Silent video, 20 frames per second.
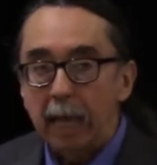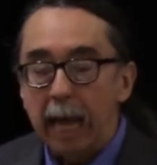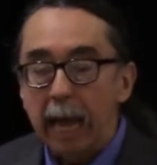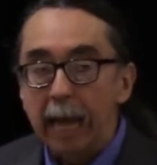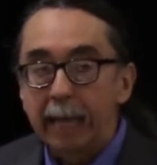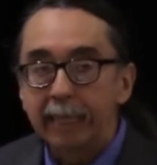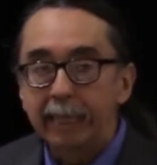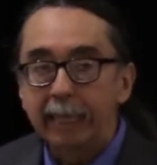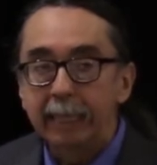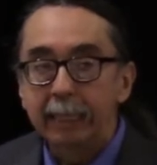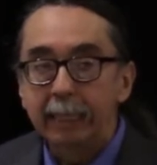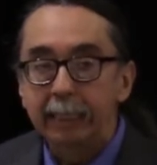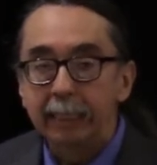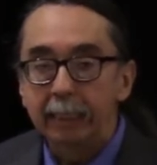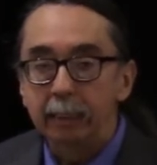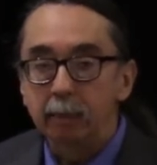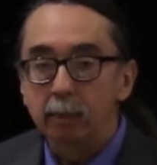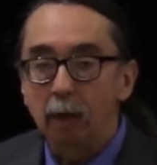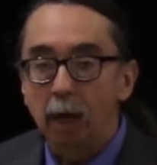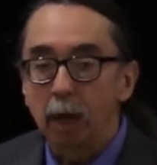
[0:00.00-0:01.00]
I think
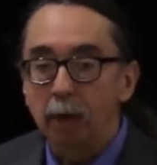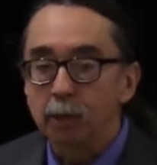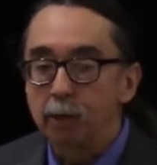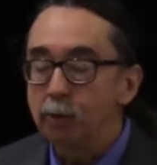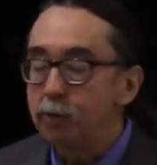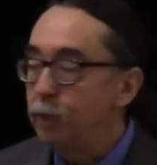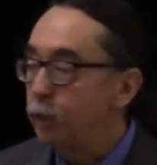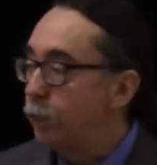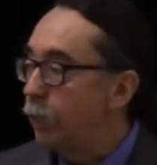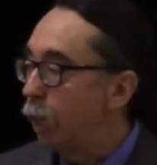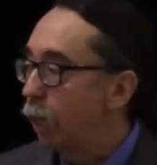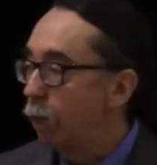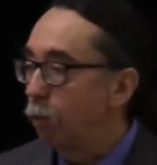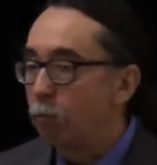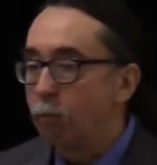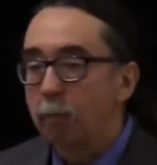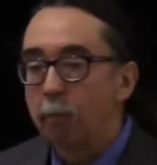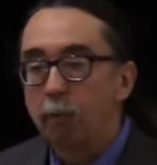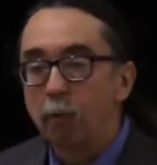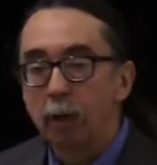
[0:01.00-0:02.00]
that our Yuchi town
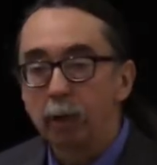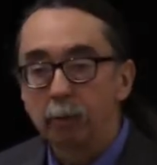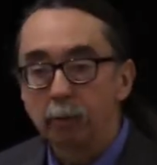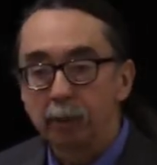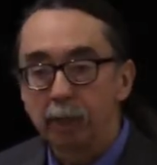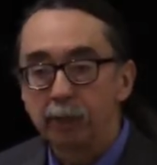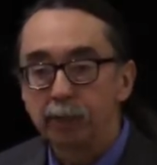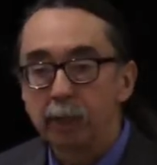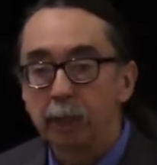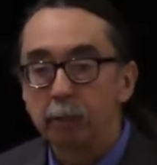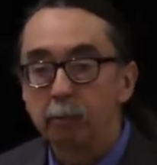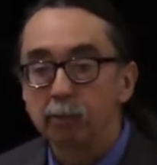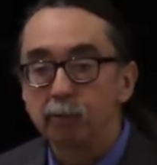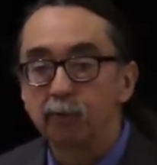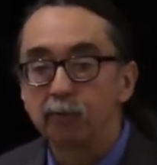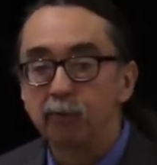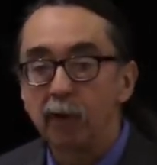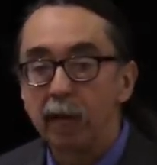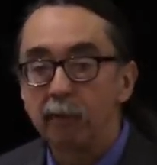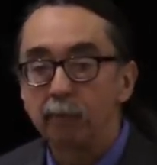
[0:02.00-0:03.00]
at one point, they said there was
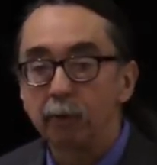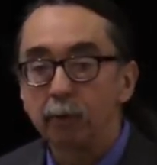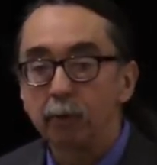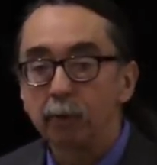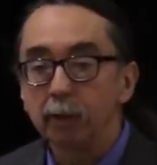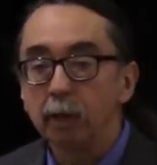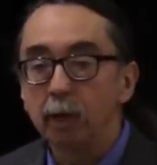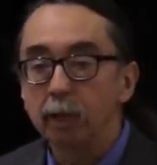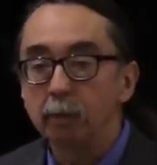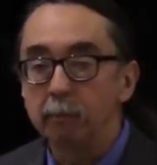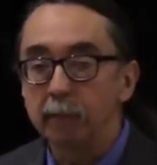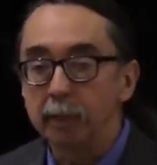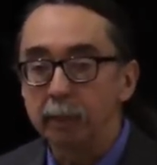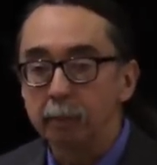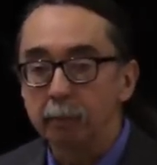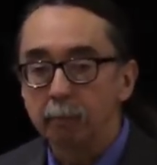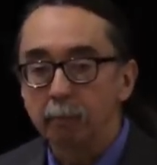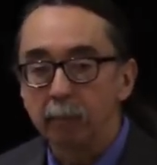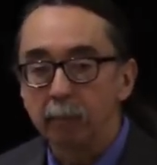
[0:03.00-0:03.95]
500 gunmen.